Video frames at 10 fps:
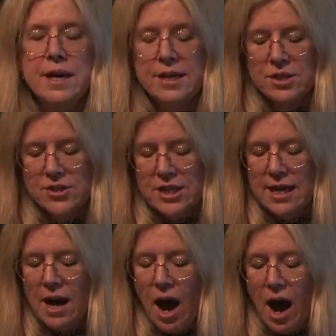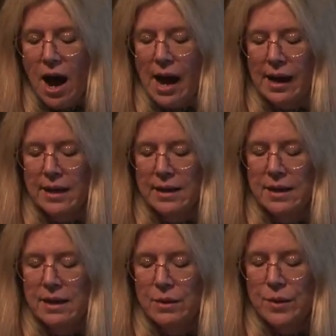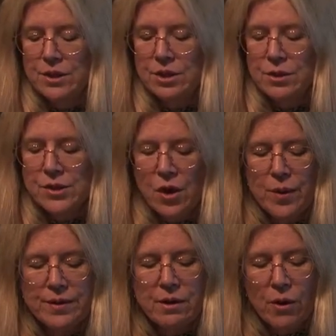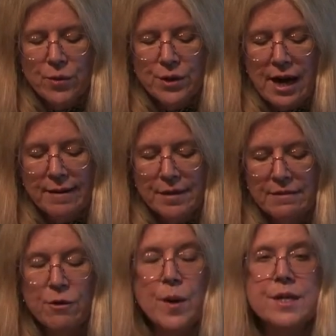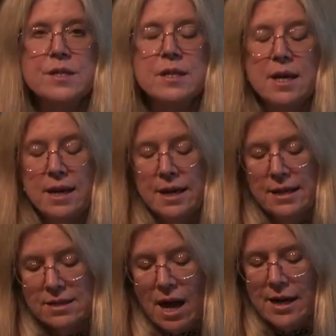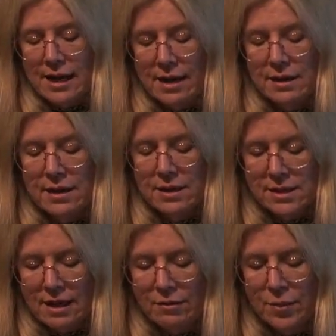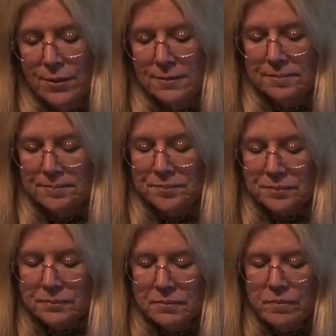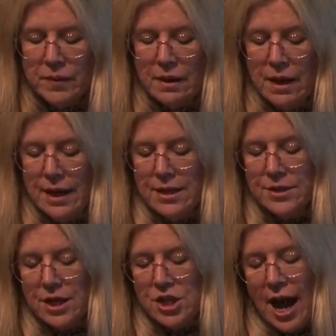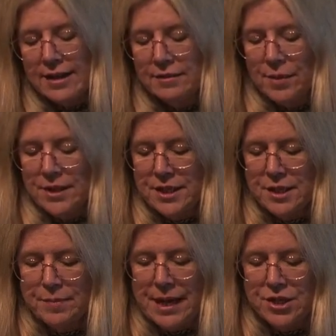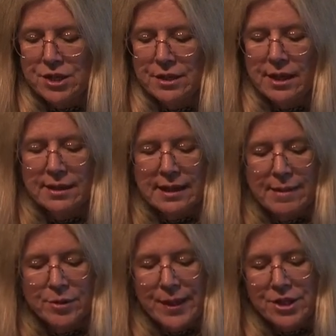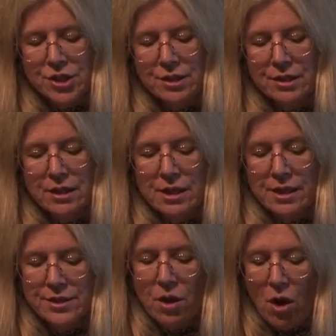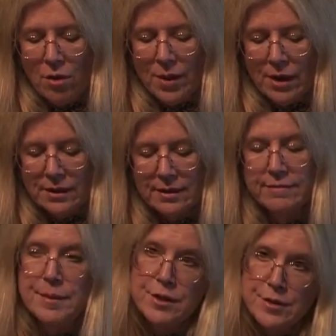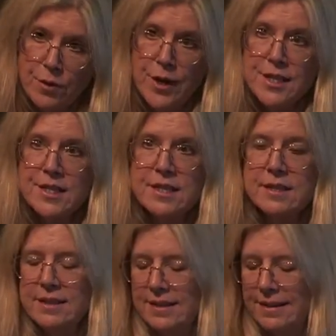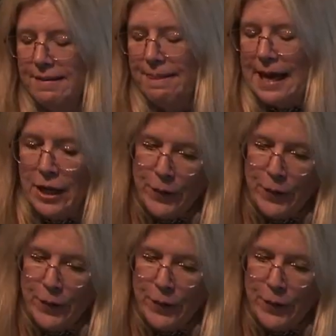to sing I, when to do so in their own name and voice is not yet conceivable. Such active participation and collaboration is the hallmark of Mira's voice. Thank